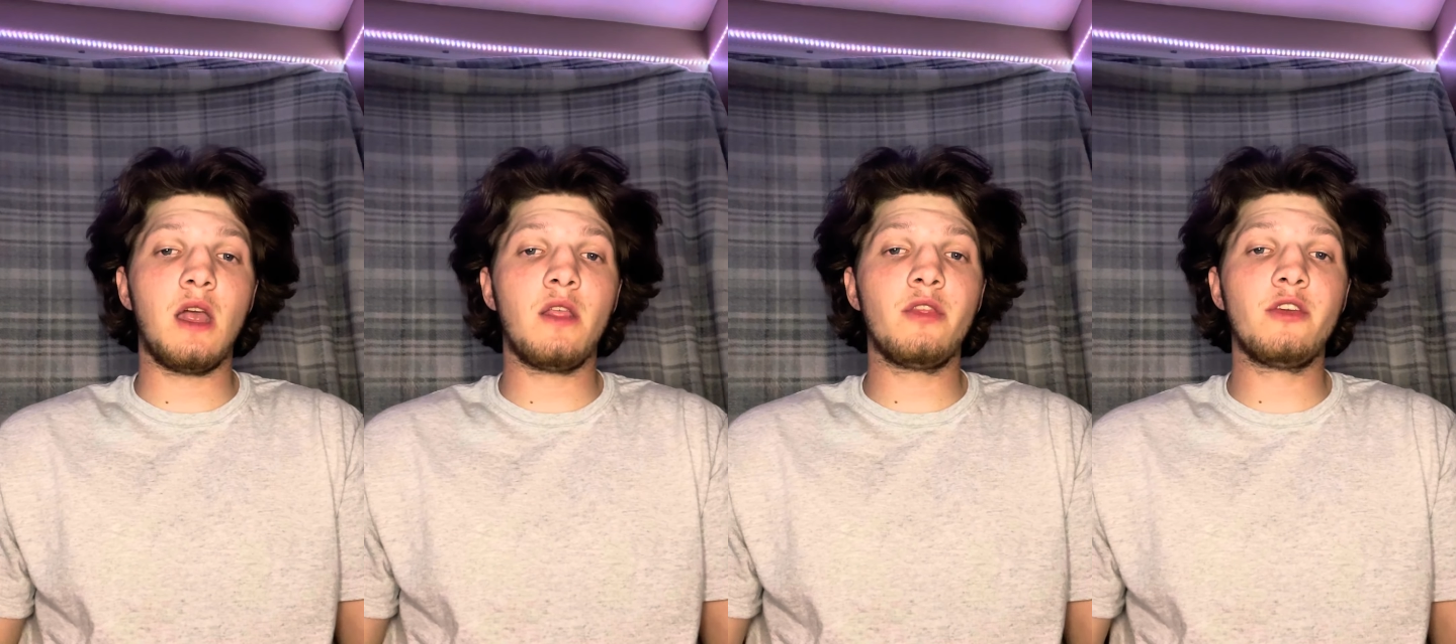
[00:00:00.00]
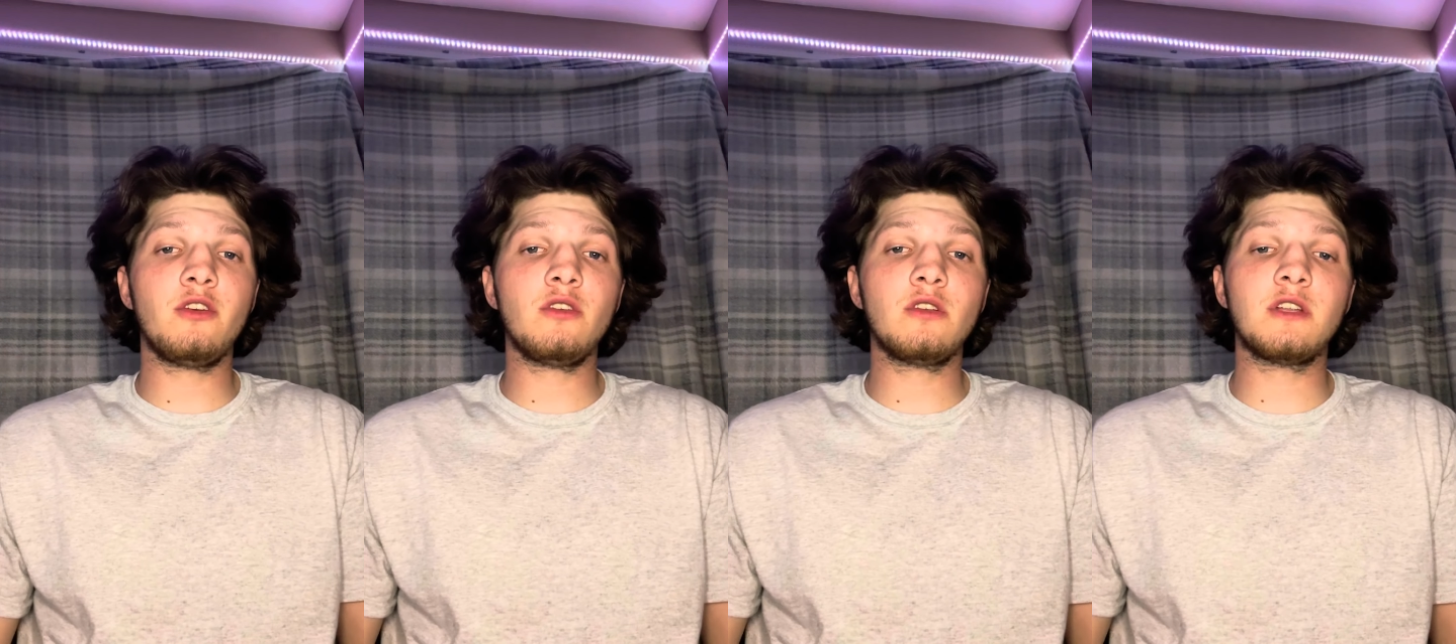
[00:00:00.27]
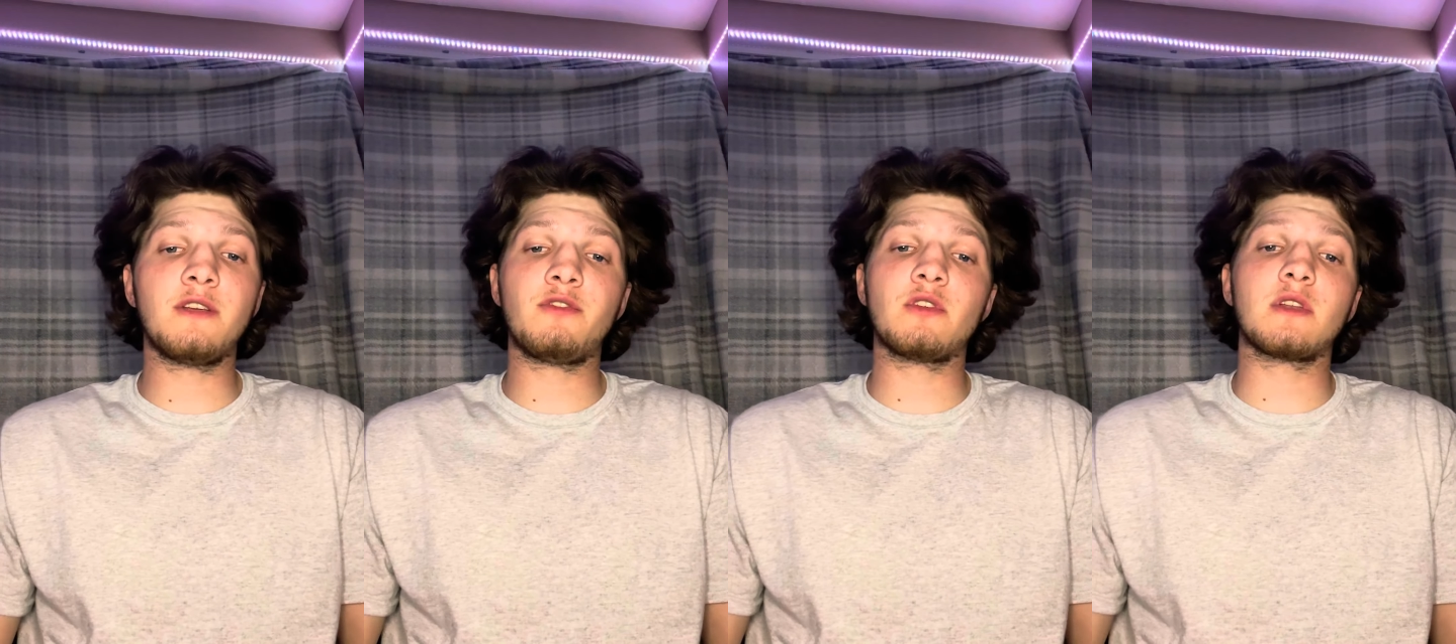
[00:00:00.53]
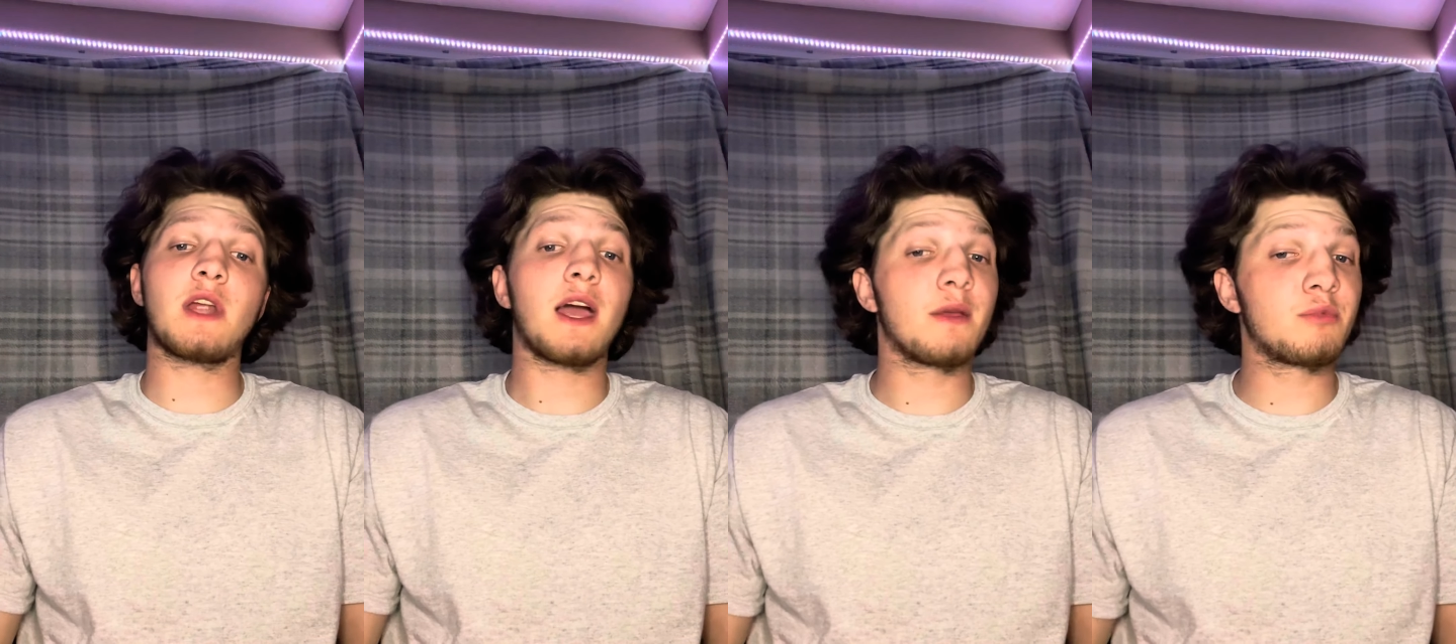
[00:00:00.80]
there are
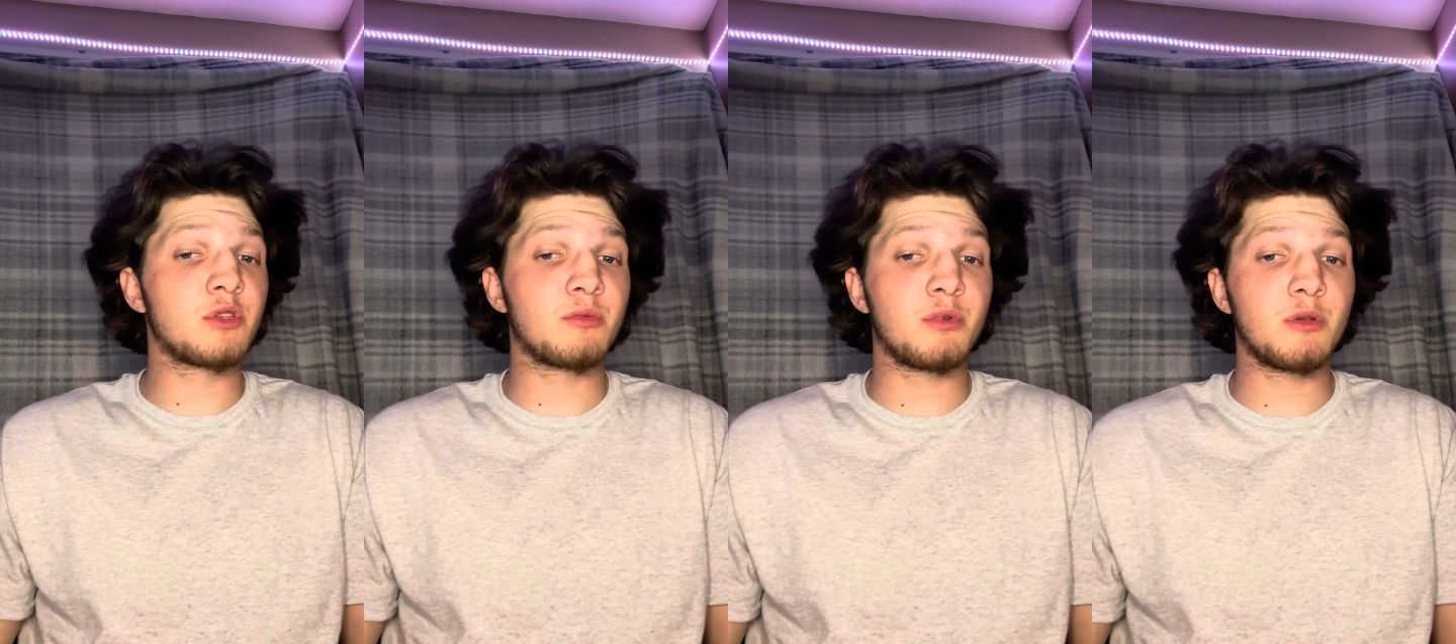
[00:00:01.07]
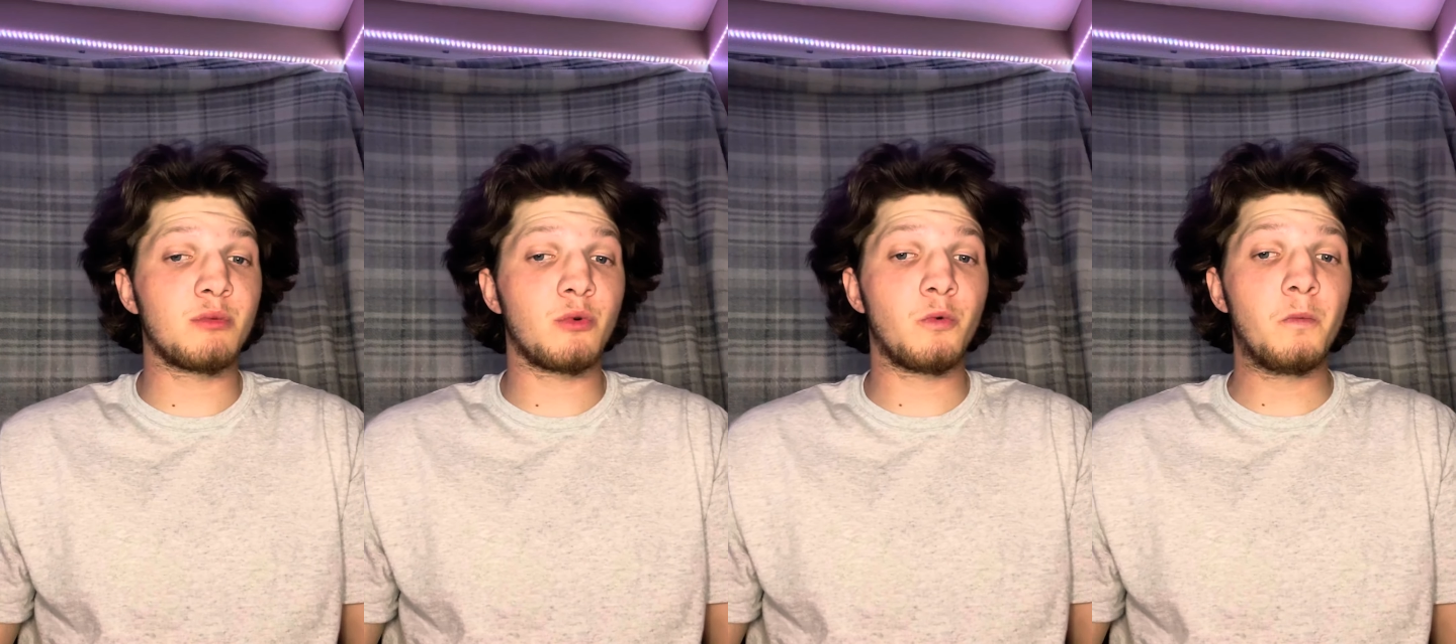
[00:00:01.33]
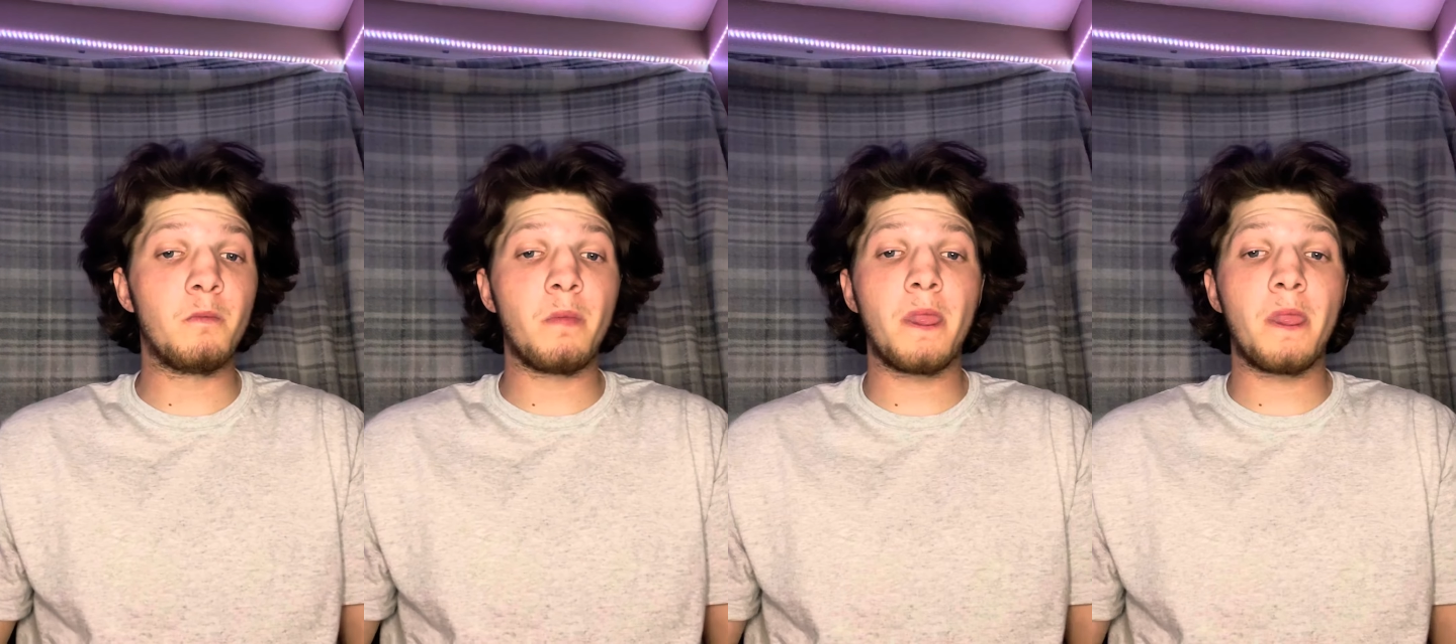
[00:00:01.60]
different types of people.